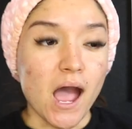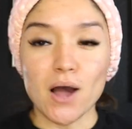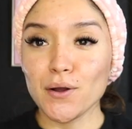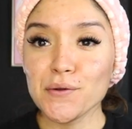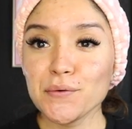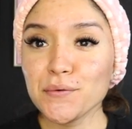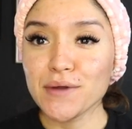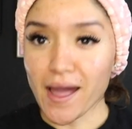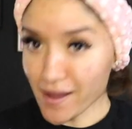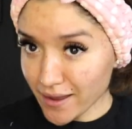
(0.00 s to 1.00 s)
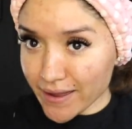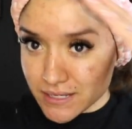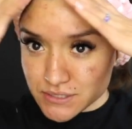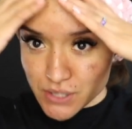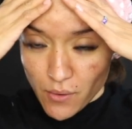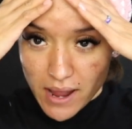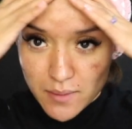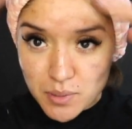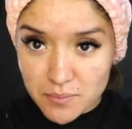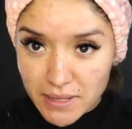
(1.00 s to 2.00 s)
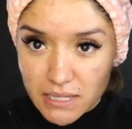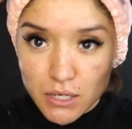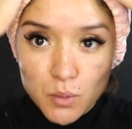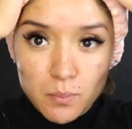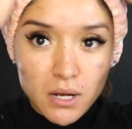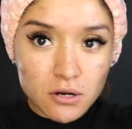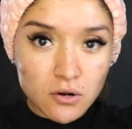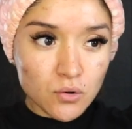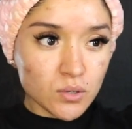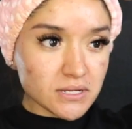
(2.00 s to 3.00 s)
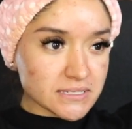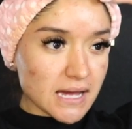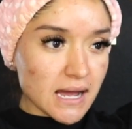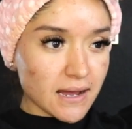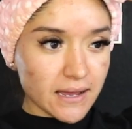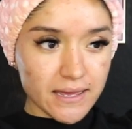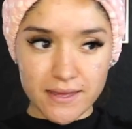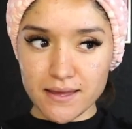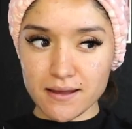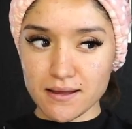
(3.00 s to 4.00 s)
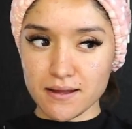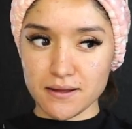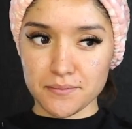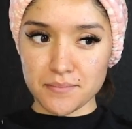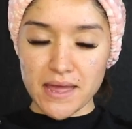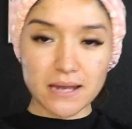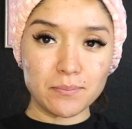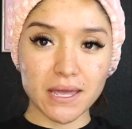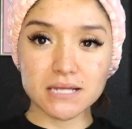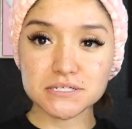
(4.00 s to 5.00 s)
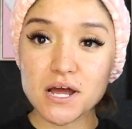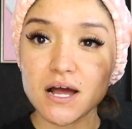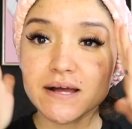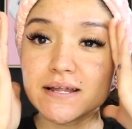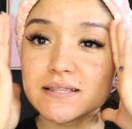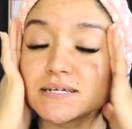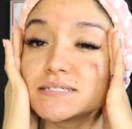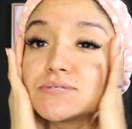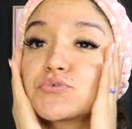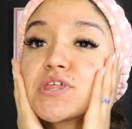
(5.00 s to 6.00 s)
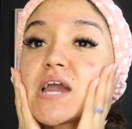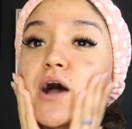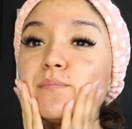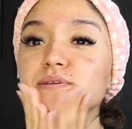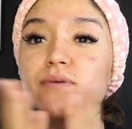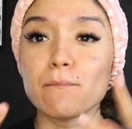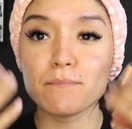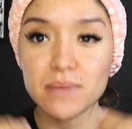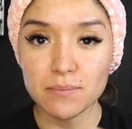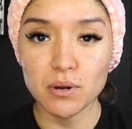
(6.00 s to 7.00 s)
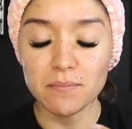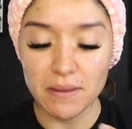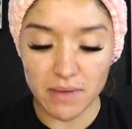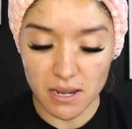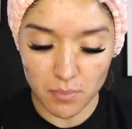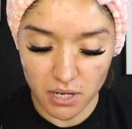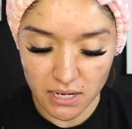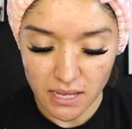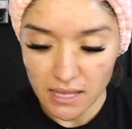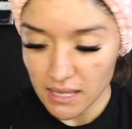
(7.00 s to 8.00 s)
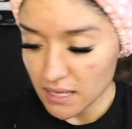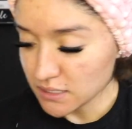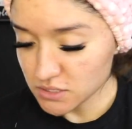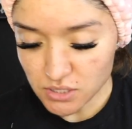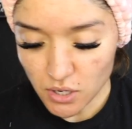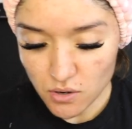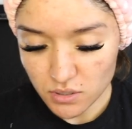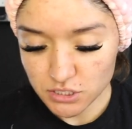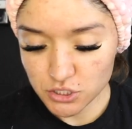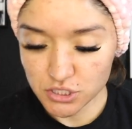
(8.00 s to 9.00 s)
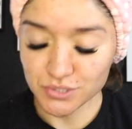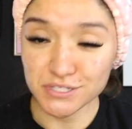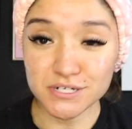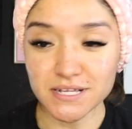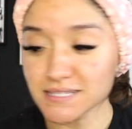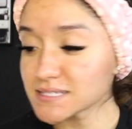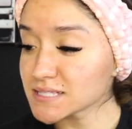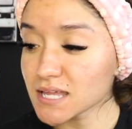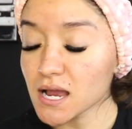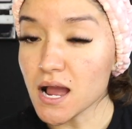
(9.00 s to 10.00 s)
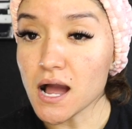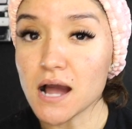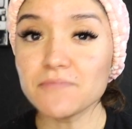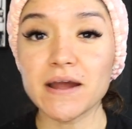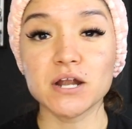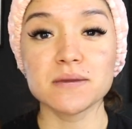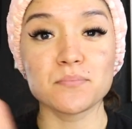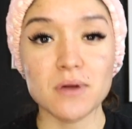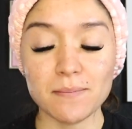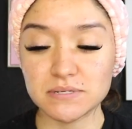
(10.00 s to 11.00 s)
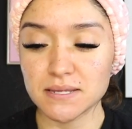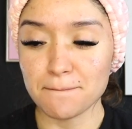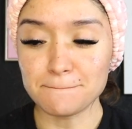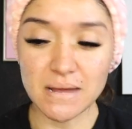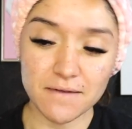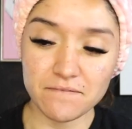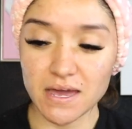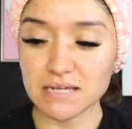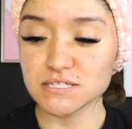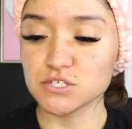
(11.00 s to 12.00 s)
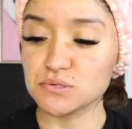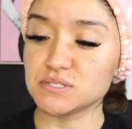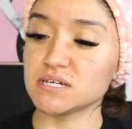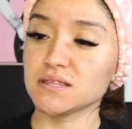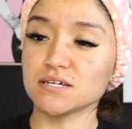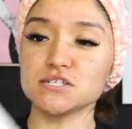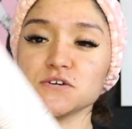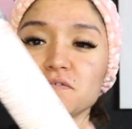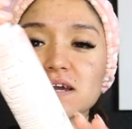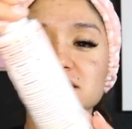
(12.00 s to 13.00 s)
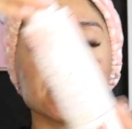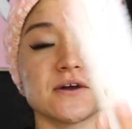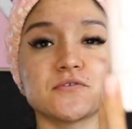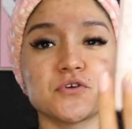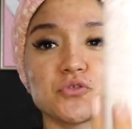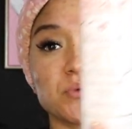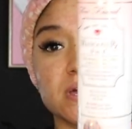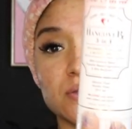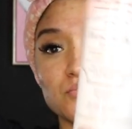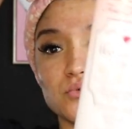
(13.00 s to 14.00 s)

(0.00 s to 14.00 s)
Okay, so I put my little bow tie um, headband on. This really helps me put my makeup on. So to start this look off, I already prepped my face using the Too Faced Hangover three in